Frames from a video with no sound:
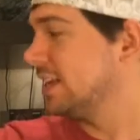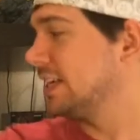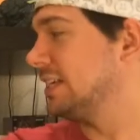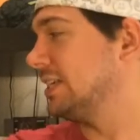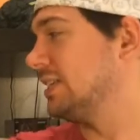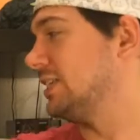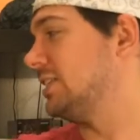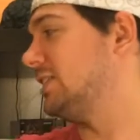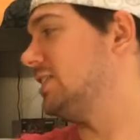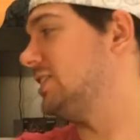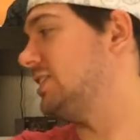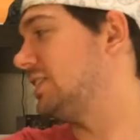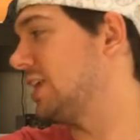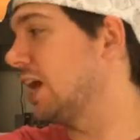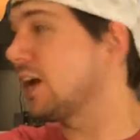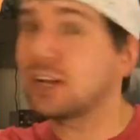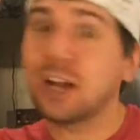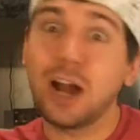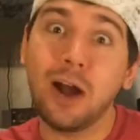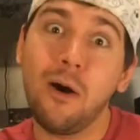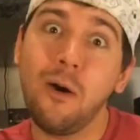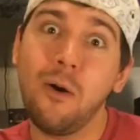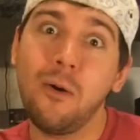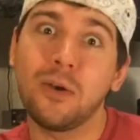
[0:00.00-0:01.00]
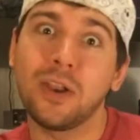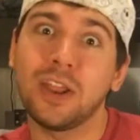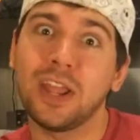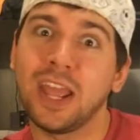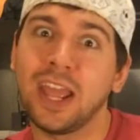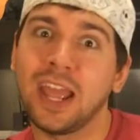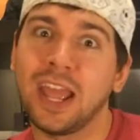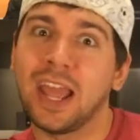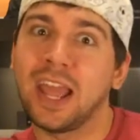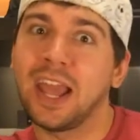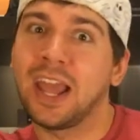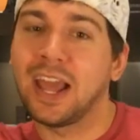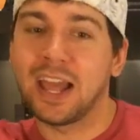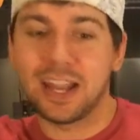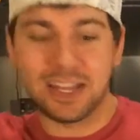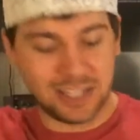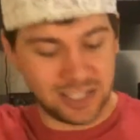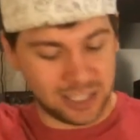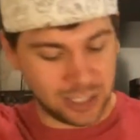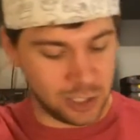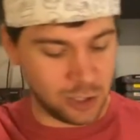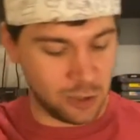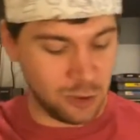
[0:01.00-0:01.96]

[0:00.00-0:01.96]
Suck on it.